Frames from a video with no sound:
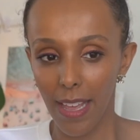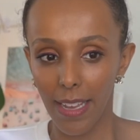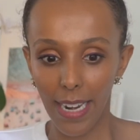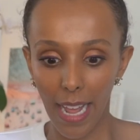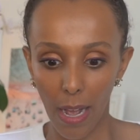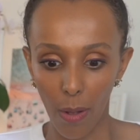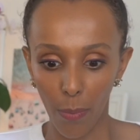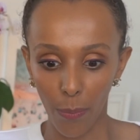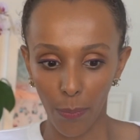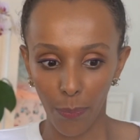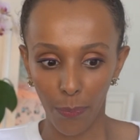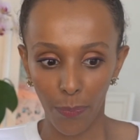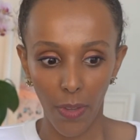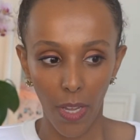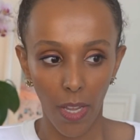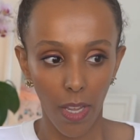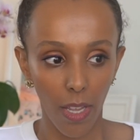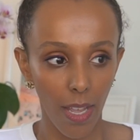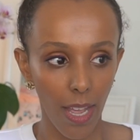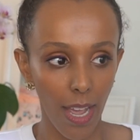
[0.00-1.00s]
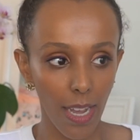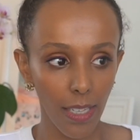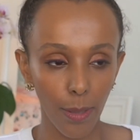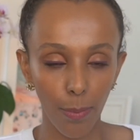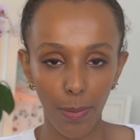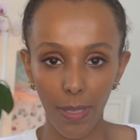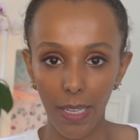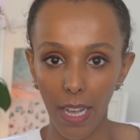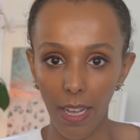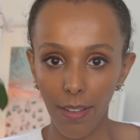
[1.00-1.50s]
Now,
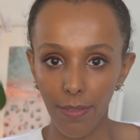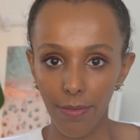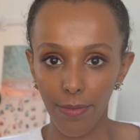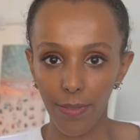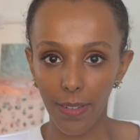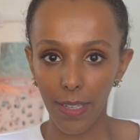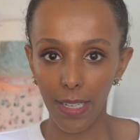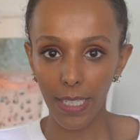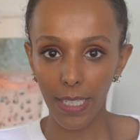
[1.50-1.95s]
SPF